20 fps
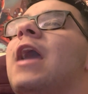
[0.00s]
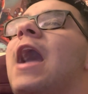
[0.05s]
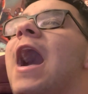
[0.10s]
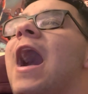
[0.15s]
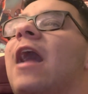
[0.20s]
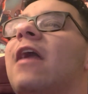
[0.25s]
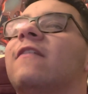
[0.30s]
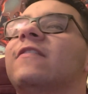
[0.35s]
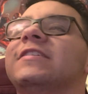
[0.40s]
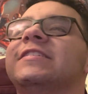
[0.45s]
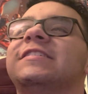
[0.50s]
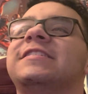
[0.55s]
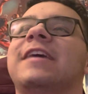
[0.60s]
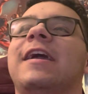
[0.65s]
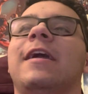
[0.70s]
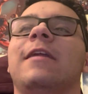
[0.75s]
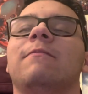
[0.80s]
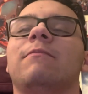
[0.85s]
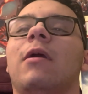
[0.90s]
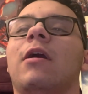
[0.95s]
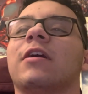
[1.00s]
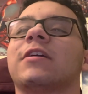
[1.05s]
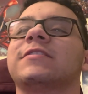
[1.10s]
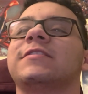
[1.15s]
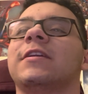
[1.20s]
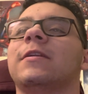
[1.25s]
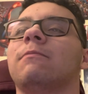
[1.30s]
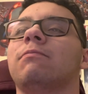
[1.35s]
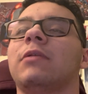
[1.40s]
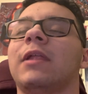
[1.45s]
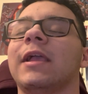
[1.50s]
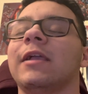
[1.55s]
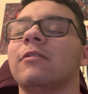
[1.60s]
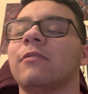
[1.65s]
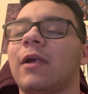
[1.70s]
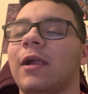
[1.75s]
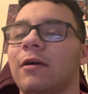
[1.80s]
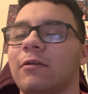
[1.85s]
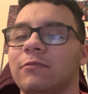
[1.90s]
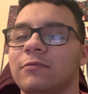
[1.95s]
out of a sandbox in a
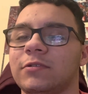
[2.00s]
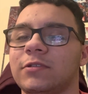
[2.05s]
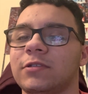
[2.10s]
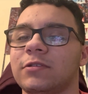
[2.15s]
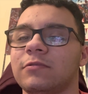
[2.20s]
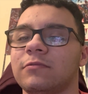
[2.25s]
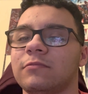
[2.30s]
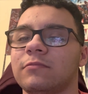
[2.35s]
playground?